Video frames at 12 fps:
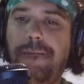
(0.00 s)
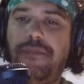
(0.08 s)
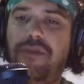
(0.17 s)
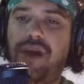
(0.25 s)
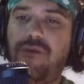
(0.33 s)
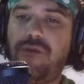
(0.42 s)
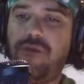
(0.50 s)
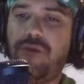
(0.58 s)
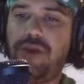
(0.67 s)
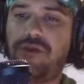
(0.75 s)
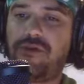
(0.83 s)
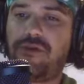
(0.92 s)
Then we
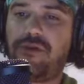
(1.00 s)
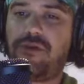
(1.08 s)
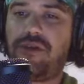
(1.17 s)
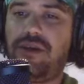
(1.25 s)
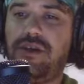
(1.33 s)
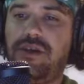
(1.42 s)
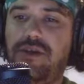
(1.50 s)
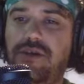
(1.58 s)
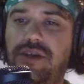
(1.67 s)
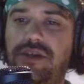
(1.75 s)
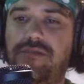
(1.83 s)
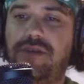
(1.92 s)
went through the new
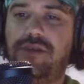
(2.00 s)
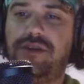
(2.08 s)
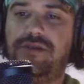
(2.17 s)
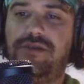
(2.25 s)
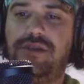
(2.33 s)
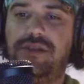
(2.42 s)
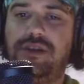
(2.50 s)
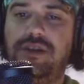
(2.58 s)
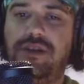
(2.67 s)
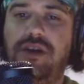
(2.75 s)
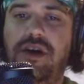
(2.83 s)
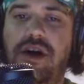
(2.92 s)
expunge
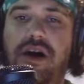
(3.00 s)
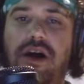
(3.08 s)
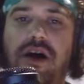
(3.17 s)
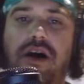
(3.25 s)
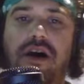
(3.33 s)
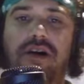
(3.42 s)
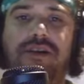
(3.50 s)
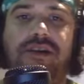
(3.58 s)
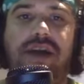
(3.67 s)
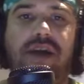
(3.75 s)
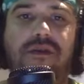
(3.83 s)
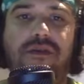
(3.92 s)
mission,
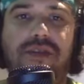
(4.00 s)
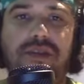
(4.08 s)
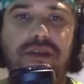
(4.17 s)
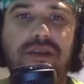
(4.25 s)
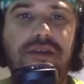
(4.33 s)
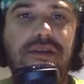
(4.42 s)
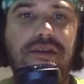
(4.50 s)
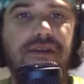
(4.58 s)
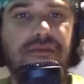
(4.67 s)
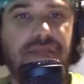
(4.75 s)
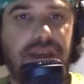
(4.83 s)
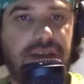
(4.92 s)
down the
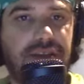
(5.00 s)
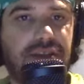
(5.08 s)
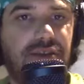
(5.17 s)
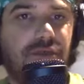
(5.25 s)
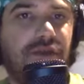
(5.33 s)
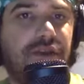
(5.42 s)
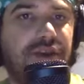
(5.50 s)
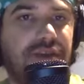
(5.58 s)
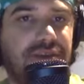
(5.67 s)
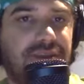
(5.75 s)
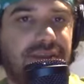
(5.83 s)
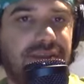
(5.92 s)
Vex story
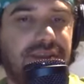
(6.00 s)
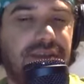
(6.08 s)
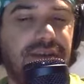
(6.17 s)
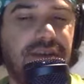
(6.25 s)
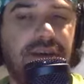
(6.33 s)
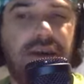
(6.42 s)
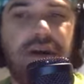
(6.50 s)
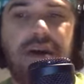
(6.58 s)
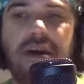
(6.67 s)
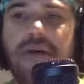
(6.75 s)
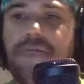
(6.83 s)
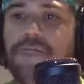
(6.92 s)
this season.
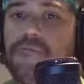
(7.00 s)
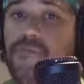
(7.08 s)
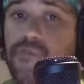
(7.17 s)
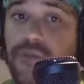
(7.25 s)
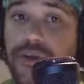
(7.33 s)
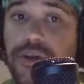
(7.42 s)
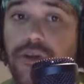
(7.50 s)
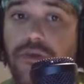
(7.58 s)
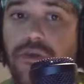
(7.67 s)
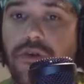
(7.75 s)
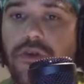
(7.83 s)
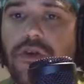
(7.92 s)
Pretty
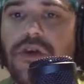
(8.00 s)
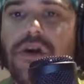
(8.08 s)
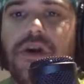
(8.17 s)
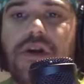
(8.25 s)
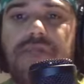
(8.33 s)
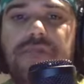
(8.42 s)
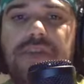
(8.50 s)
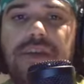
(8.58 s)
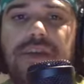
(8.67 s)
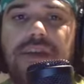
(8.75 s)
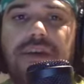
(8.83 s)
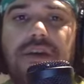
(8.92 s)
cool.
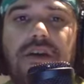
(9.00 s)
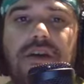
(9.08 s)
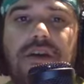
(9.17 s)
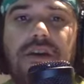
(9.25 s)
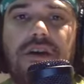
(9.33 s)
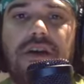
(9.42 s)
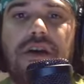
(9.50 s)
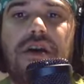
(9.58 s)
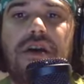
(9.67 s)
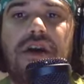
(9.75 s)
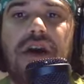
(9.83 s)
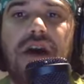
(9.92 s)
Taking on
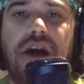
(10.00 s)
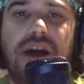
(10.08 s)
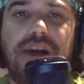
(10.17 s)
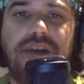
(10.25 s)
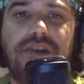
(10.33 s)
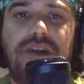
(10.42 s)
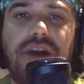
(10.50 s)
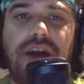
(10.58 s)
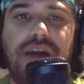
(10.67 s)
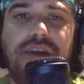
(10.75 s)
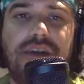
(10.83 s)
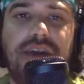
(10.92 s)
a Hydra
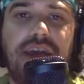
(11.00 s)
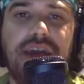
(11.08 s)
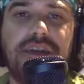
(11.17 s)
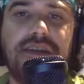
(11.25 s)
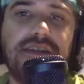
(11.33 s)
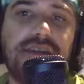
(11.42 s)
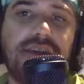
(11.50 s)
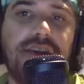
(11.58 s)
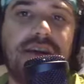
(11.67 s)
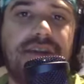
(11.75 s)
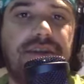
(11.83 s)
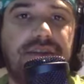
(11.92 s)
at the end.
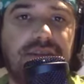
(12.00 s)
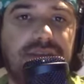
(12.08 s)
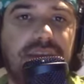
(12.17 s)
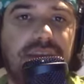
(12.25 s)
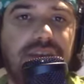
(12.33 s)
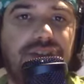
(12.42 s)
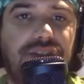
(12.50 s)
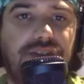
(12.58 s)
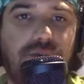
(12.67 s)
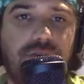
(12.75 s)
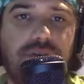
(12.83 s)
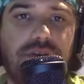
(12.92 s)
This is a
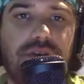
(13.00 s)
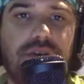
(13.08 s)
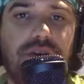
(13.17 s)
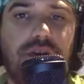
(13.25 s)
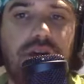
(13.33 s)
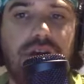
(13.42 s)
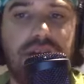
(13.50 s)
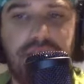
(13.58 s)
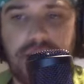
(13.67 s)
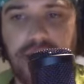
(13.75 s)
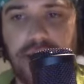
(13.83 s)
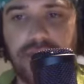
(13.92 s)
short
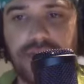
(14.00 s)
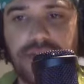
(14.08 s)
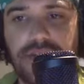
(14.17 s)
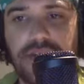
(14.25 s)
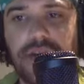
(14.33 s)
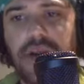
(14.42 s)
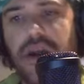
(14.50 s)
encounter.